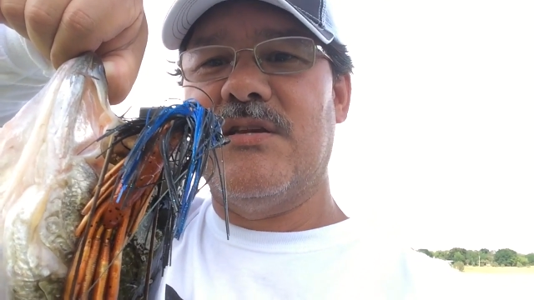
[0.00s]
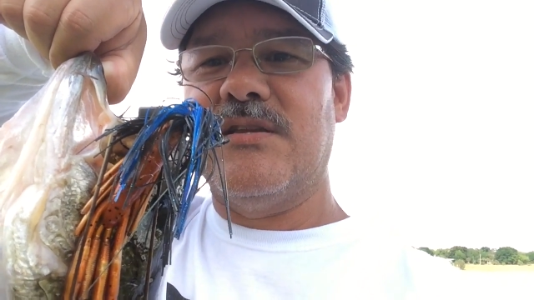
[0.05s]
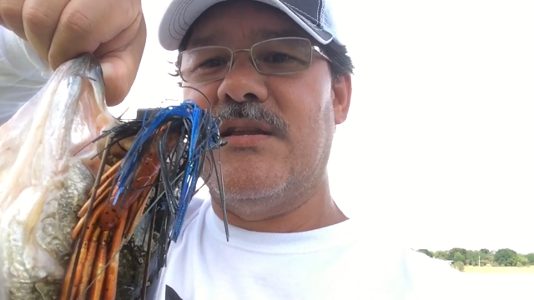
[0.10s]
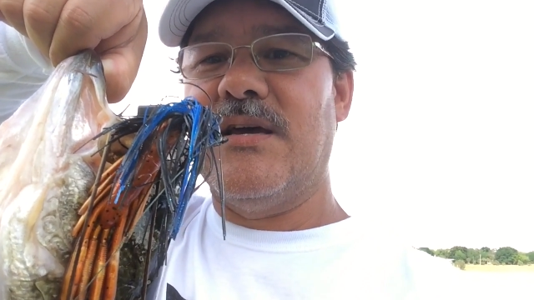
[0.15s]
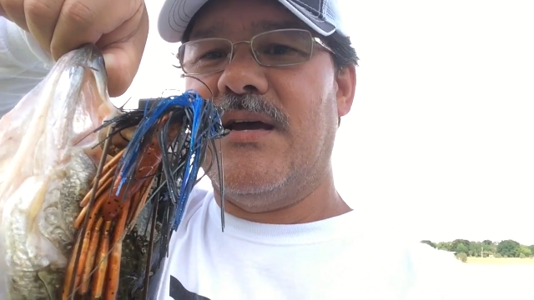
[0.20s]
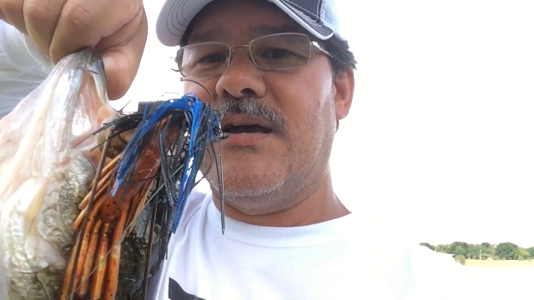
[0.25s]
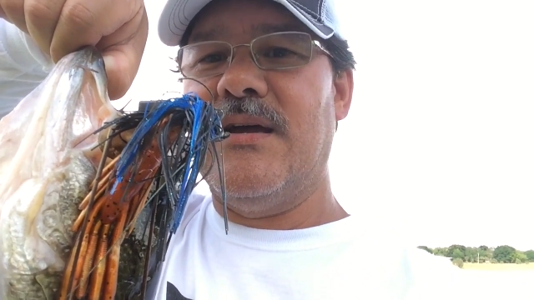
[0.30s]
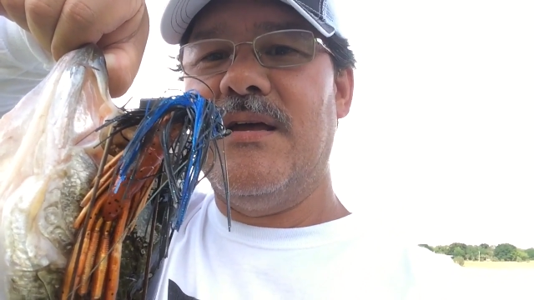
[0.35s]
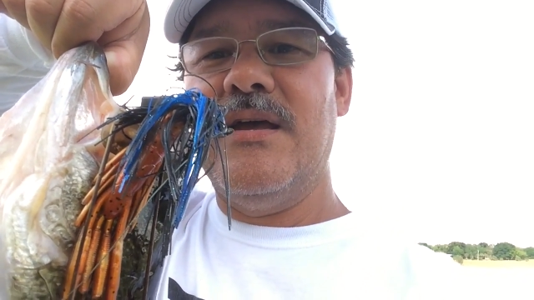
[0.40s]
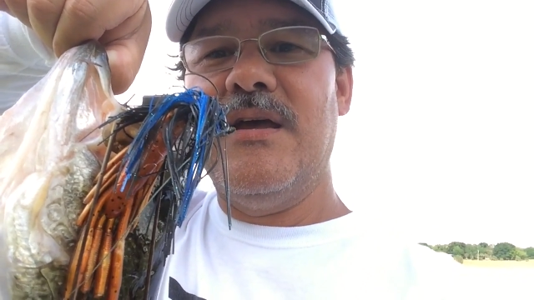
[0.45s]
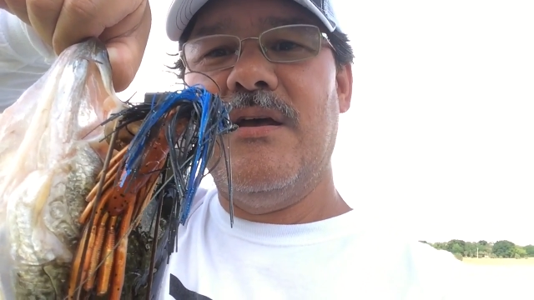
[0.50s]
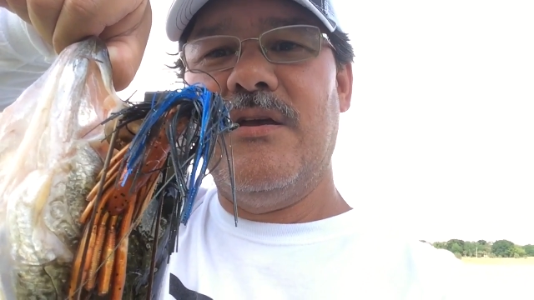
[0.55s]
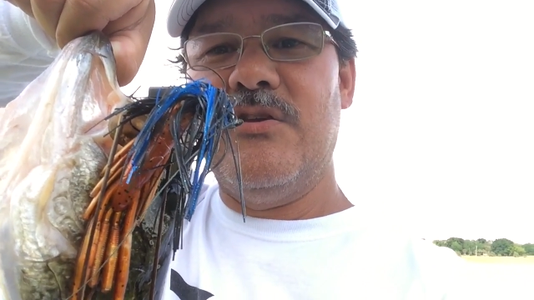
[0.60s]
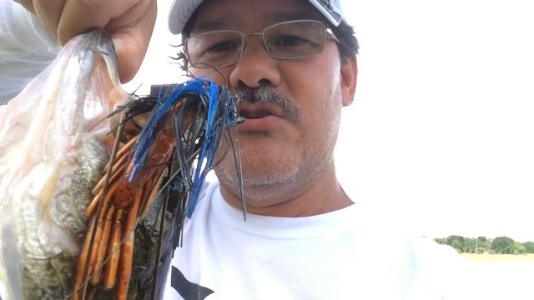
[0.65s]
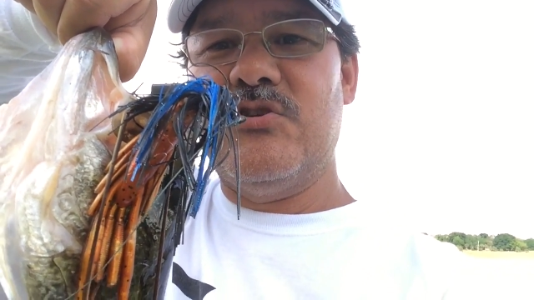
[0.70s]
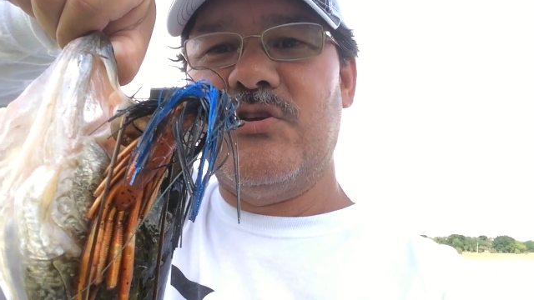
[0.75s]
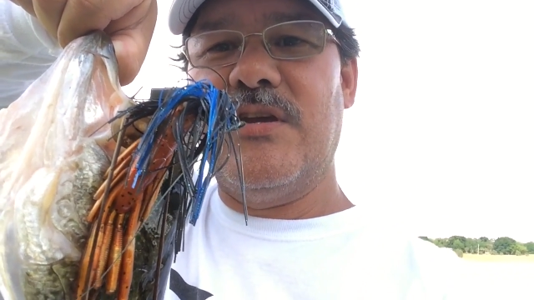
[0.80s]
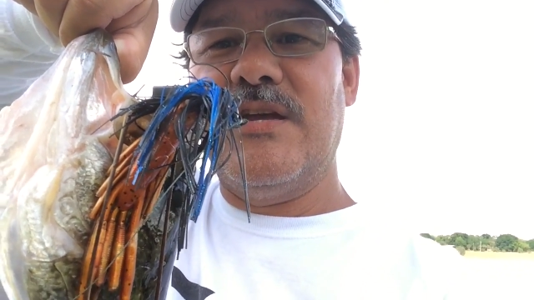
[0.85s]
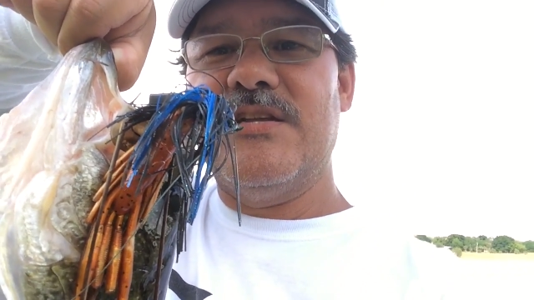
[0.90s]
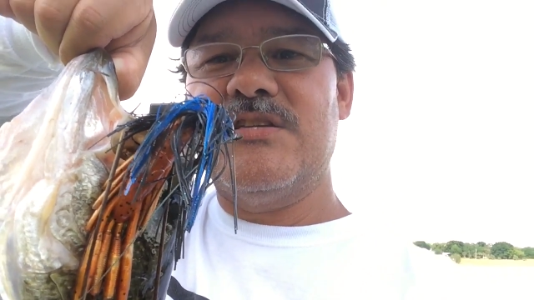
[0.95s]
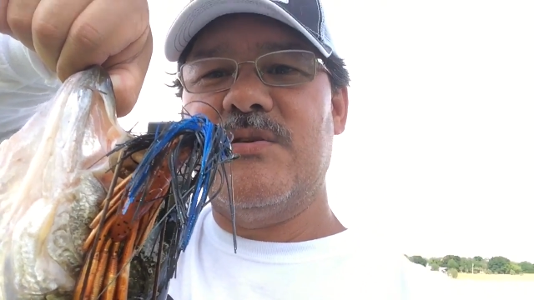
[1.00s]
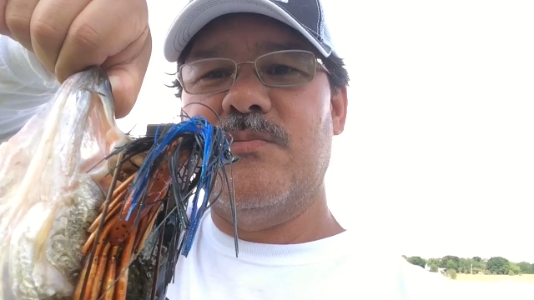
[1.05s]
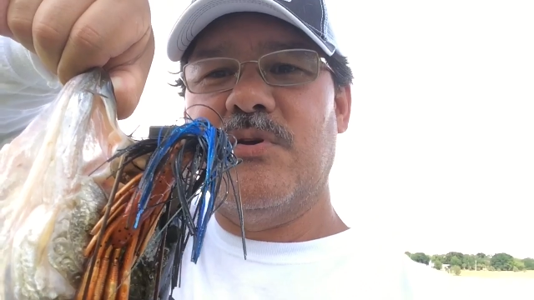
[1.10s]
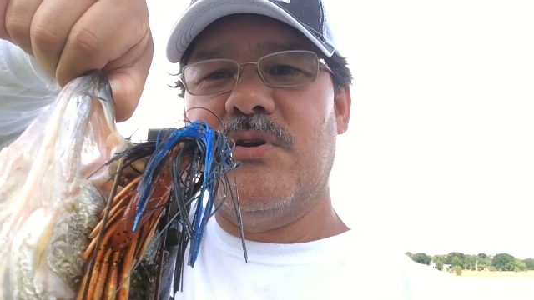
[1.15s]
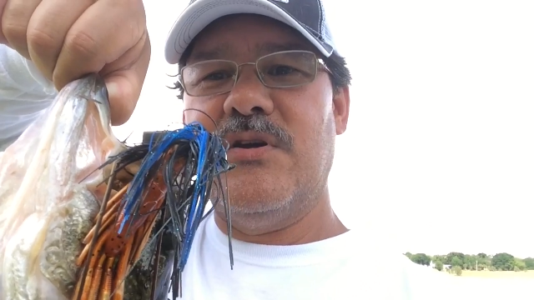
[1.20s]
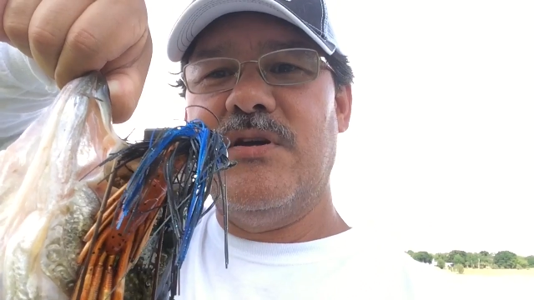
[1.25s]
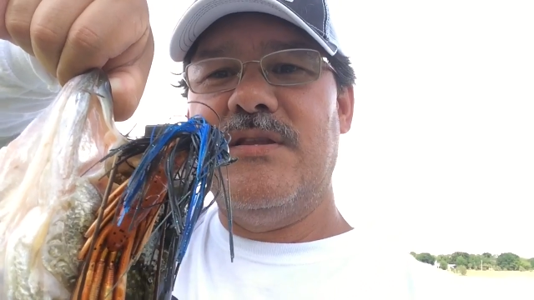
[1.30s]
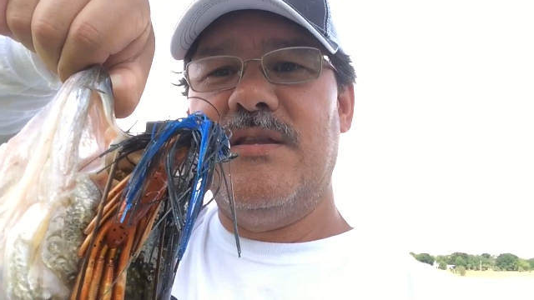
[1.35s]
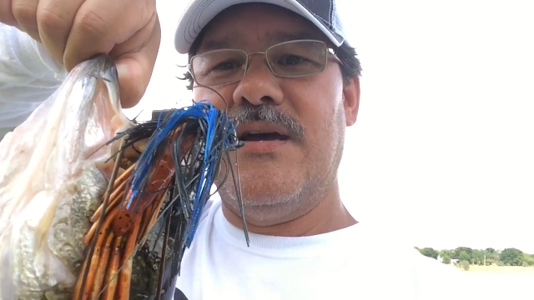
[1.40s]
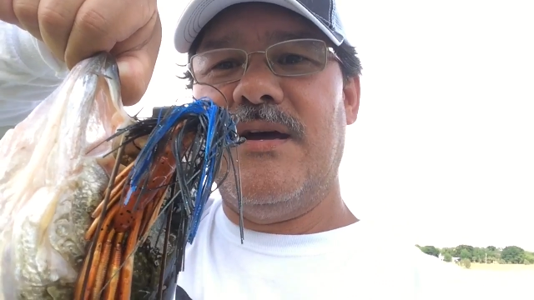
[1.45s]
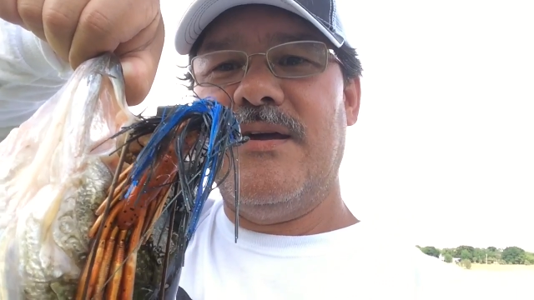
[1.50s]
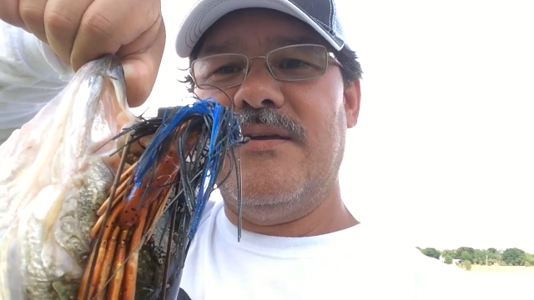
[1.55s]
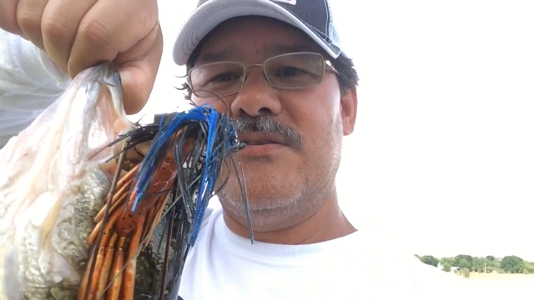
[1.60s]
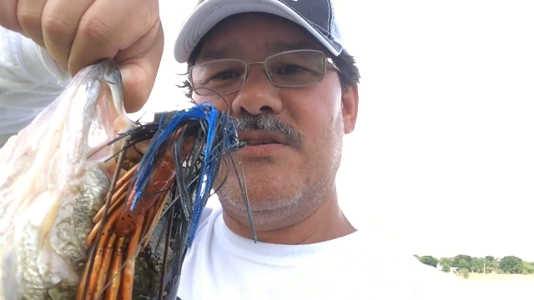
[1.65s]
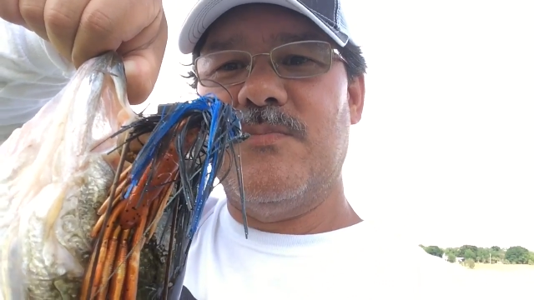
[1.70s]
and you should get some good,